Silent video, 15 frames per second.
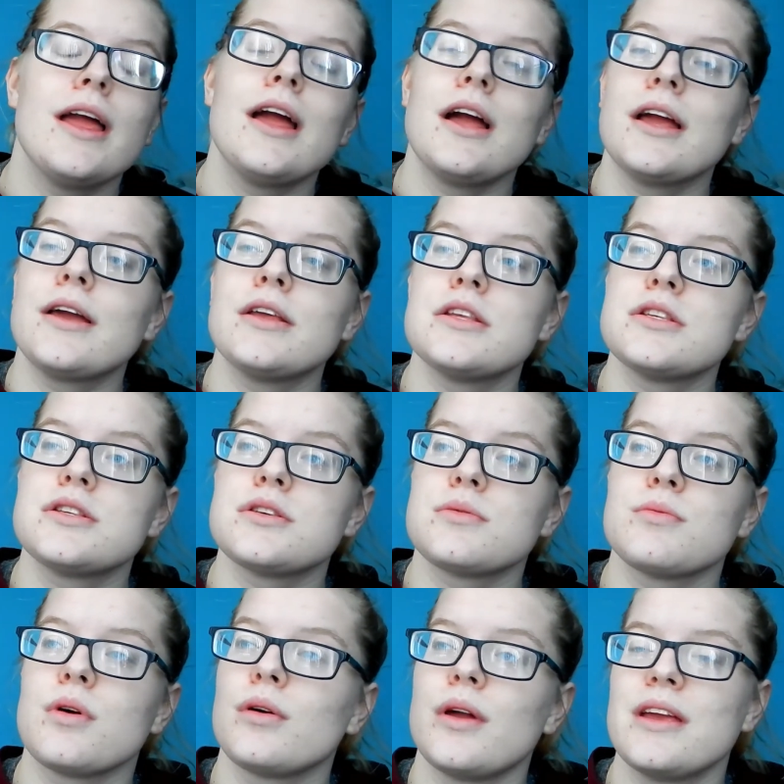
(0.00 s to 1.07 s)
It's
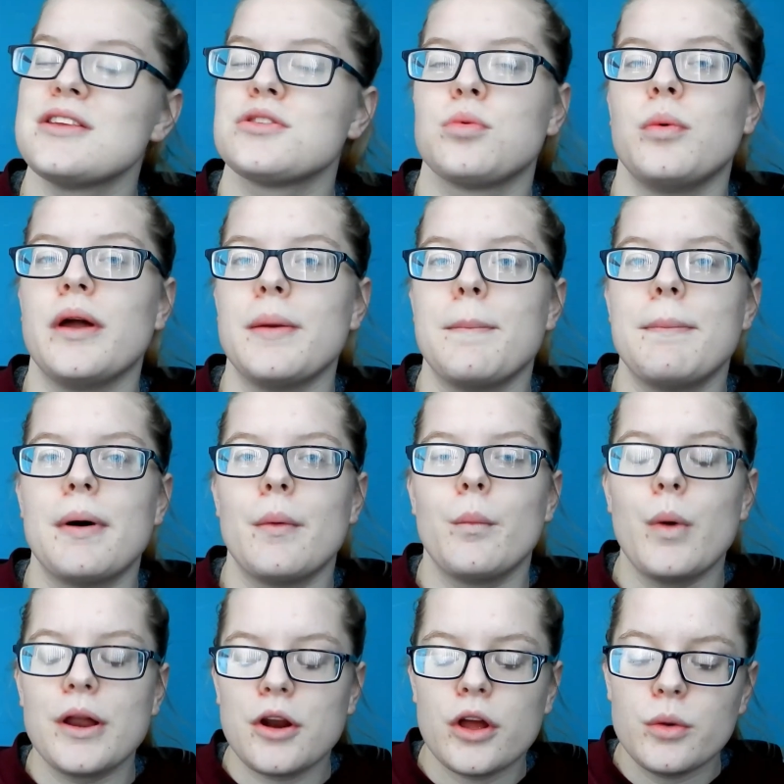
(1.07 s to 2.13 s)
weird, but
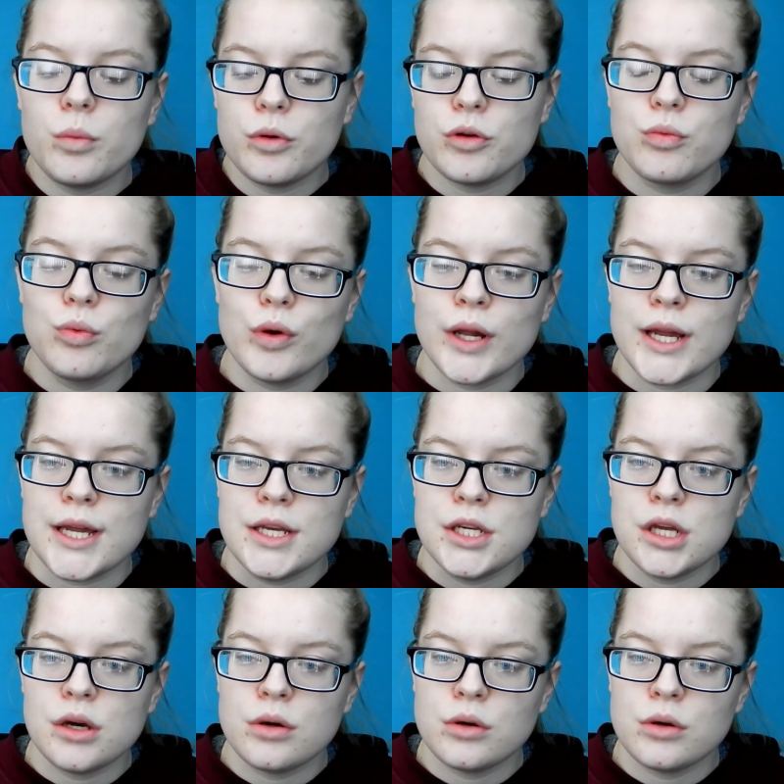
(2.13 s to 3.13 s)
when I would read,